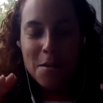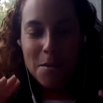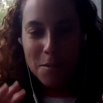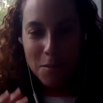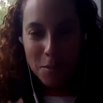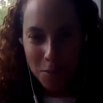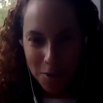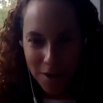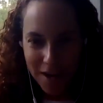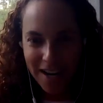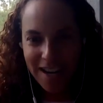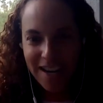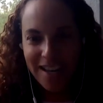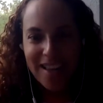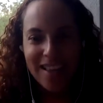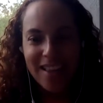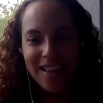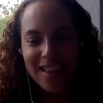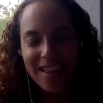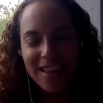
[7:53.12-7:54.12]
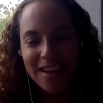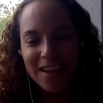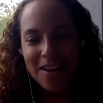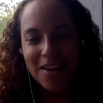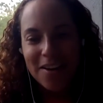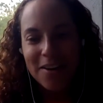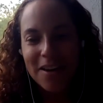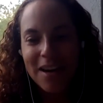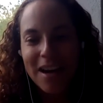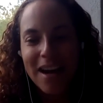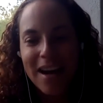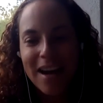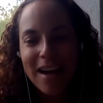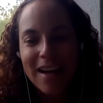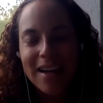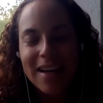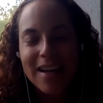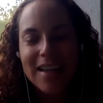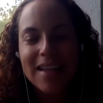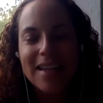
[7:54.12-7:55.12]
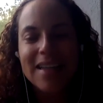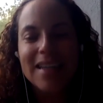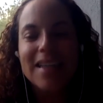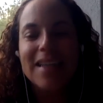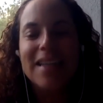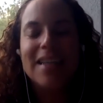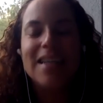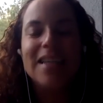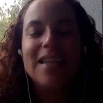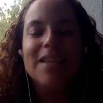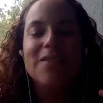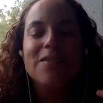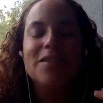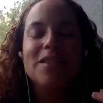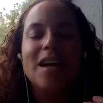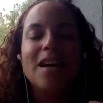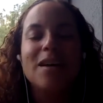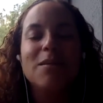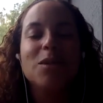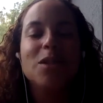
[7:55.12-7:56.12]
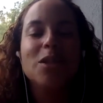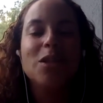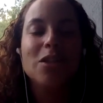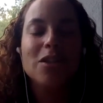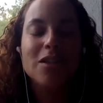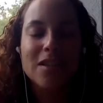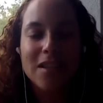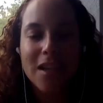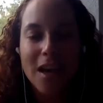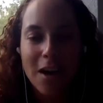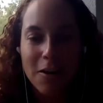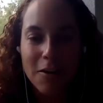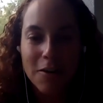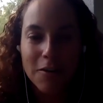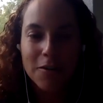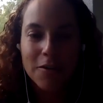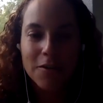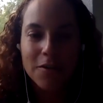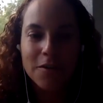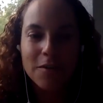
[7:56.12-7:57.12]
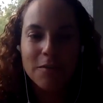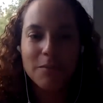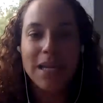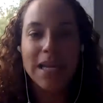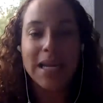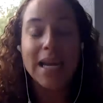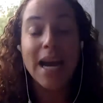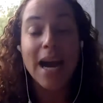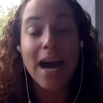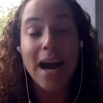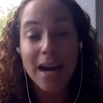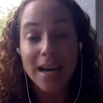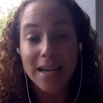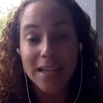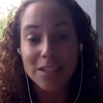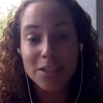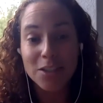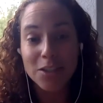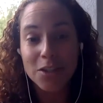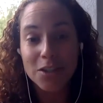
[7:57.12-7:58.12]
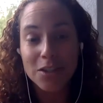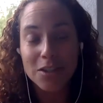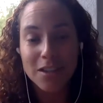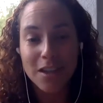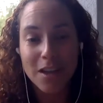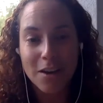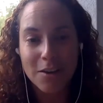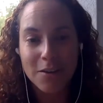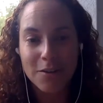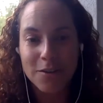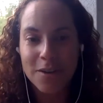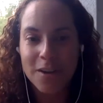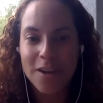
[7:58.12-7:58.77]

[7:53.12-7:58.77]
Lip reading: breathe, okay? Give time to yourself. Be kind to yourself.